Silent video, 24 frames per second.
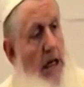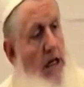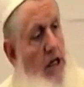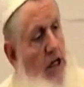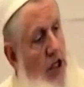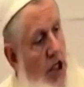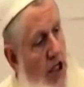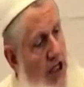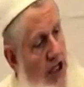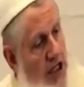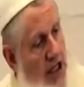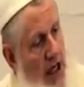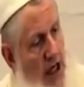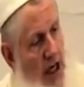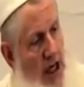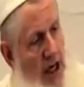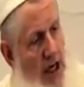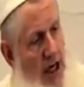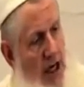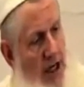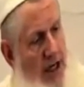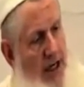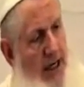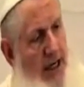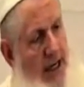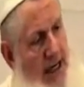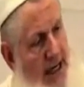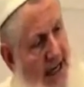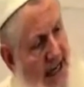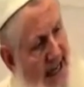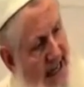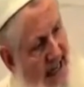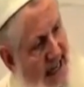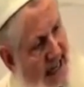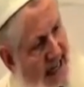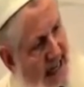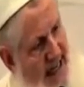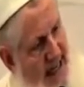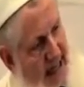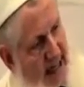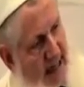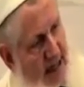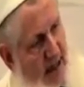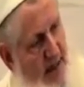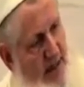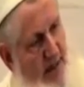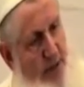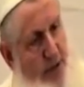Shaitan
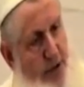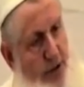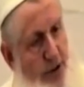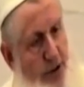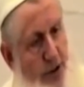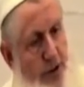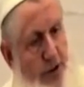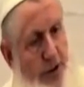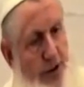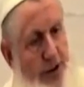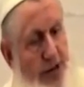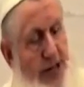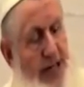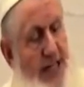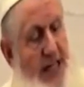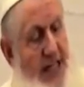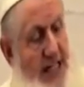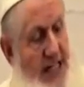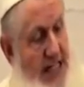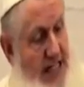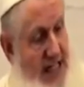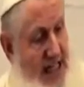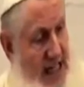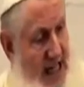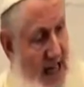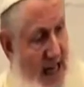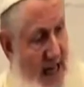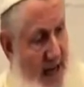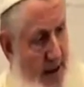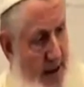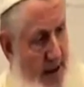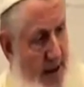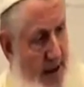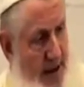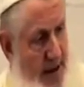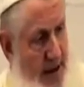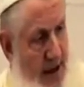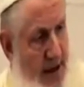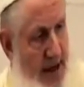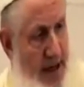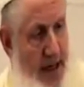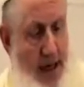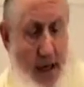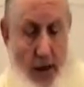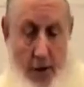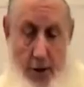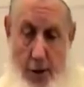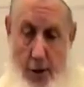is for sure the instigator,
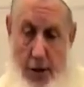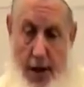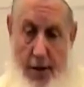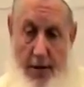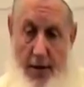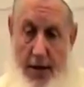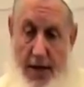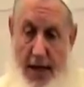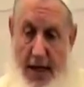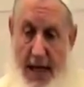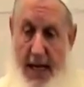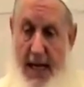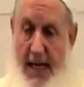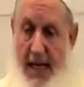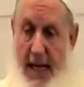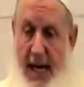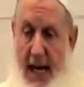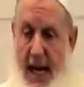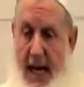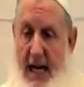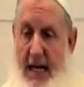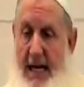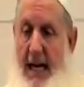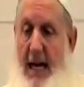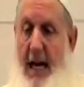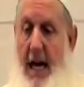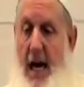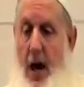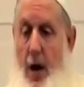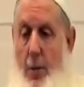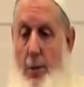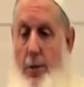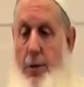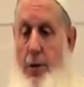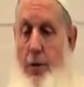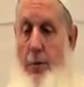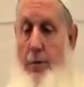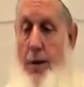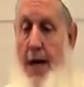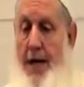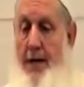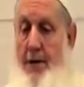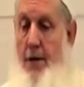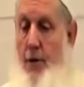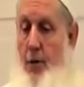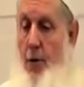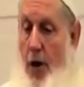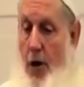and he'll do everything he can to help you
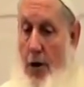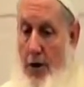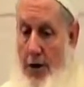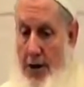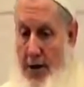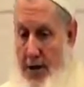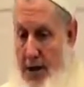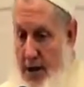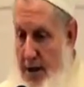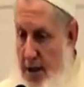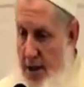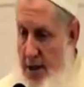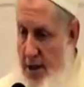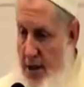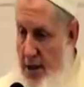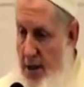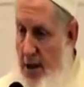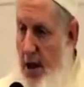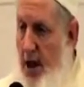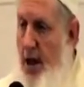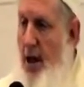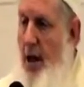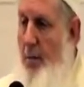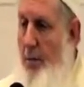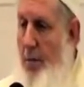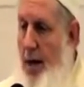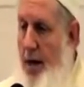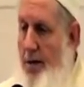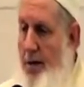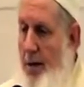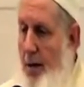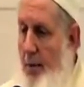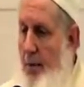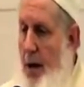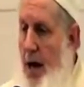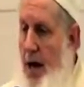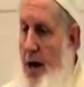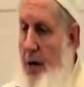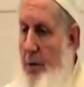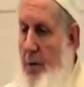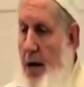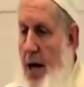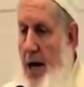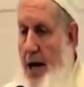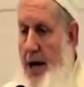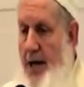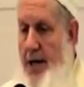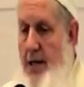make the wrong decision. But the bottom
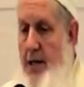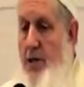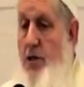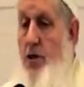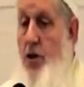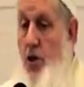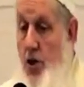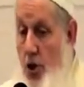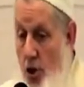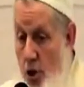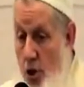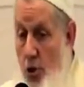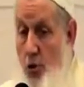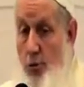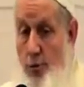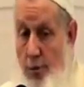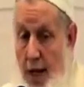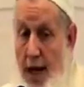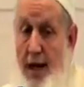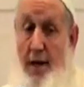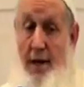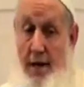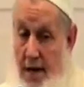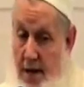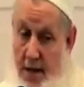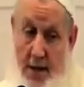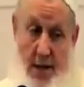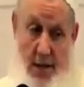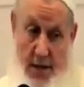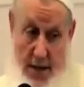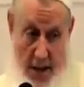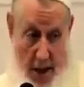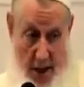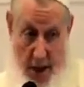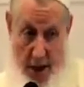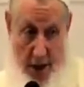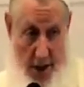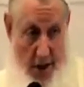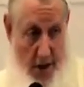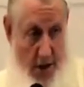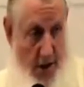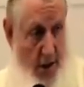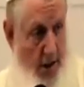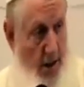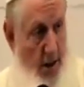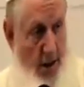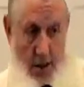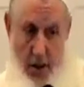line is, you made the decision.
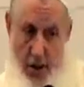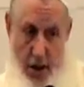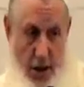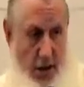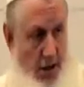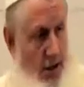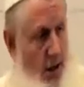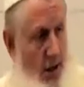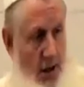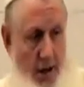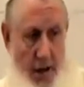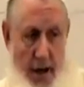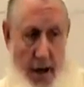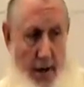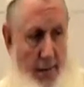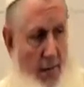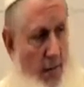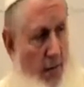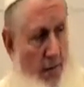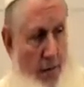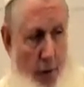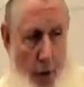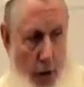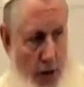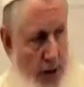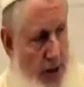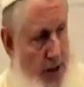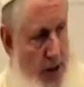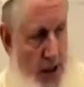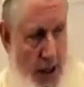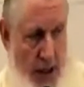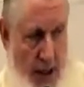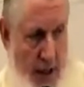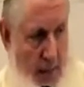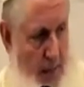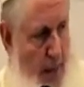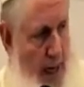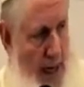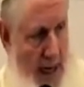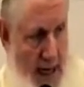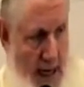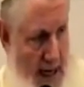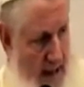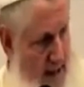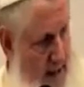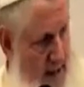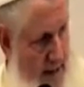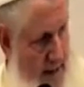Shaitan never forced
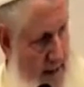anybody.